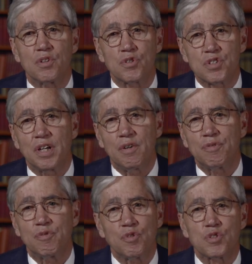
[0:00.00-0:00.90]
that are
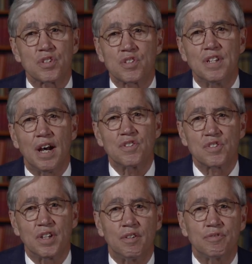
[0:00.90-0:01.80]
self versus non
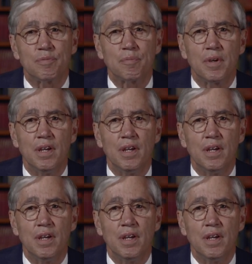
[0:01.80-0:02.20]
self.